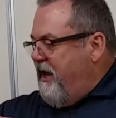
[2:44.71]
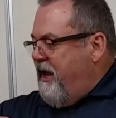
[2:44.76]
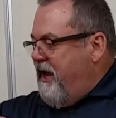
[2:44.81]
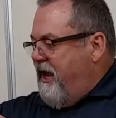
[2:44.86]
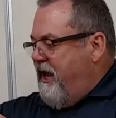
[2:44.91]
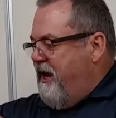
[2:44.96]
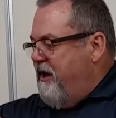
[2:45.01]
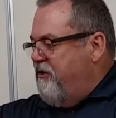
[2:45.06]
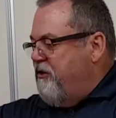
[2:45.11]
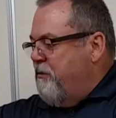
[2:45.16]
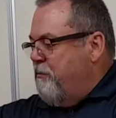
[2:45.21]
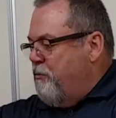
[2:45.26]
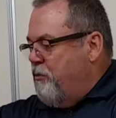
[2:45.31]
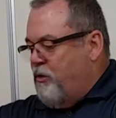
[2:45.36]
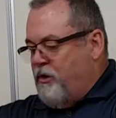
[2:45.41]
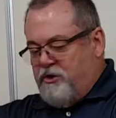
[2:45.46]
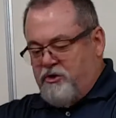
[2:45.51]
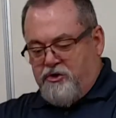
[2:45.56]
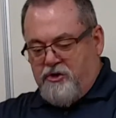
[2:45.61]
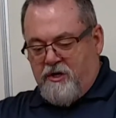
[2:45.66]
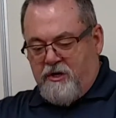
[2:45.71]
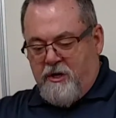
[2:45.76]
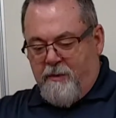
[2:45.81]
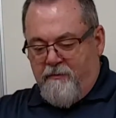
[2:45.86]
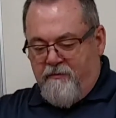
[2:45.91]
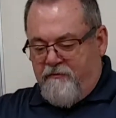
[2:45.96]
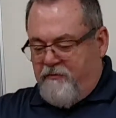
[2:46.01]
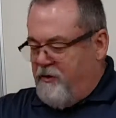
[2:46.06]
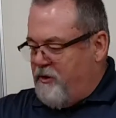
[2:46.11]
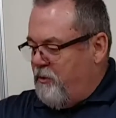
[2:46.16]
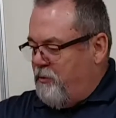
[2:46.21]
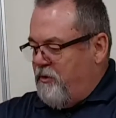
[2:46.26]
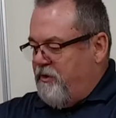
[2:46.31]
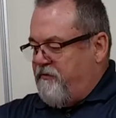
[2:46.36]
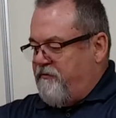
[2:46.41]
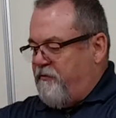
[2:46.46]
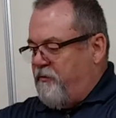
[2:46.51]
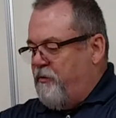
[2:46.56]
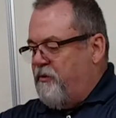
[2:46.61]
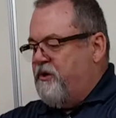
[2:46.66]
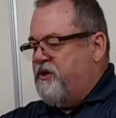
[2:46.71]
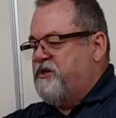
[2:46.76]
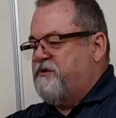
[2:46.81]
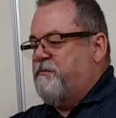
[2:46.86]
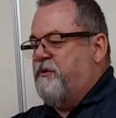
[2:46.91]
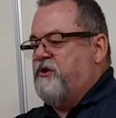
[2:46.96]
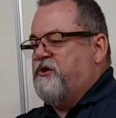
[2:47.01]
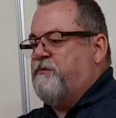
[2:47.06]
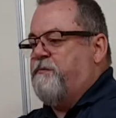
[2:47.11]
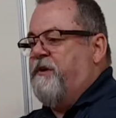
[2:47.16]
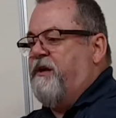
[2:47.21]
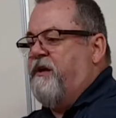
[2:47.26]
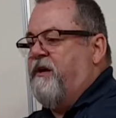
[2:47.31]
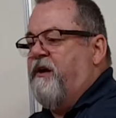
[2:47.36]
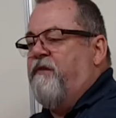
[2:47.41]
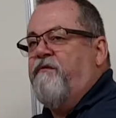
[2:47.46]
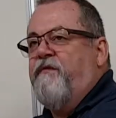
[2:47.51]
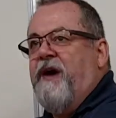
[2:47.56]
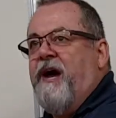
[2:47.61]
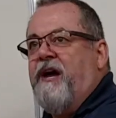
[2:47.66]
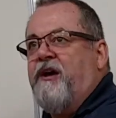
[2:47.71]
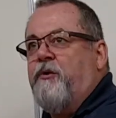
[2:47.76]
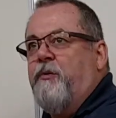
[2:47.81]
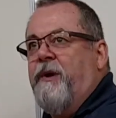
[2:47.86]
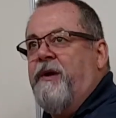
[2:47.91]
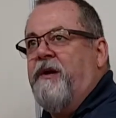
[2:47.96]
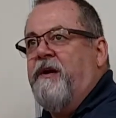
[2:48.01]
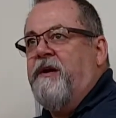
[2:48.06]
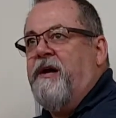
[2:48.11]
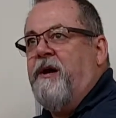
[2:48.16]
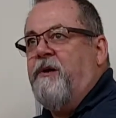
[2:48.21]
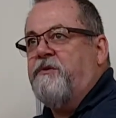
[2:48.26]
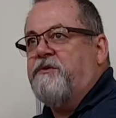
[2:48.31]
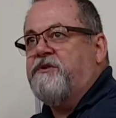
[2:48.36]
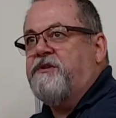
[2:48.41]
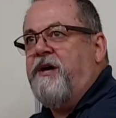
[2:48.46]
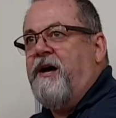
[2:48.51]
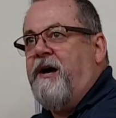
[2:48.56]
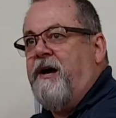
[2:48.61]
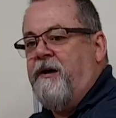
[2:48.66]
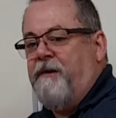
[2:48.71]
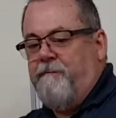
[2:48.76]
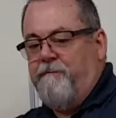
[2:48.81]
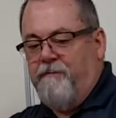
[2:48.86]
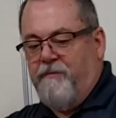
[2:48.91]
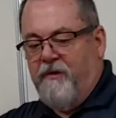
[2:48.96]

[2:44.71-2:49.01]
and the moisture coming from the wood floor is supposed to be evacuated outside.